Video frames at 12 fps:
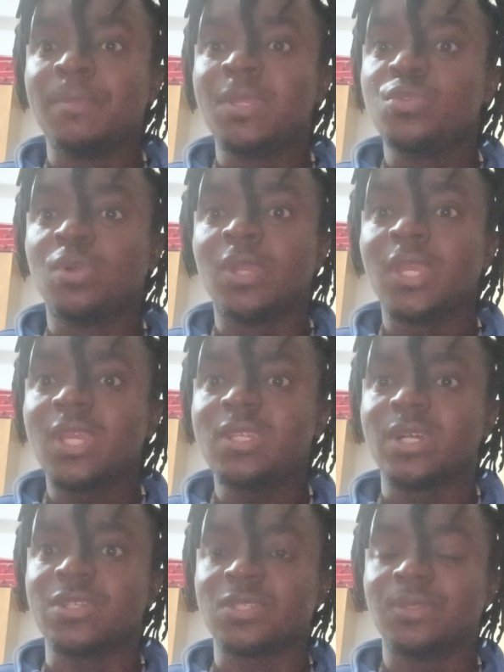I mean your
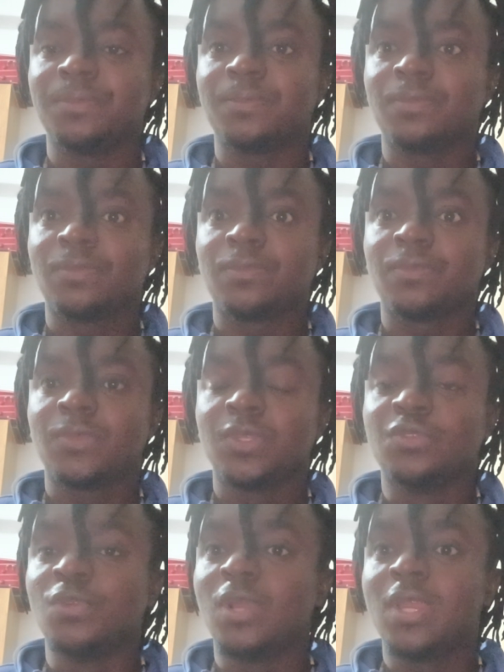haters,
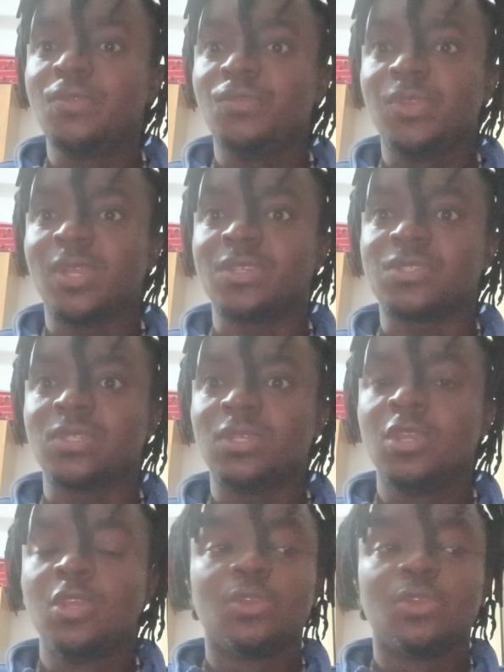your envious.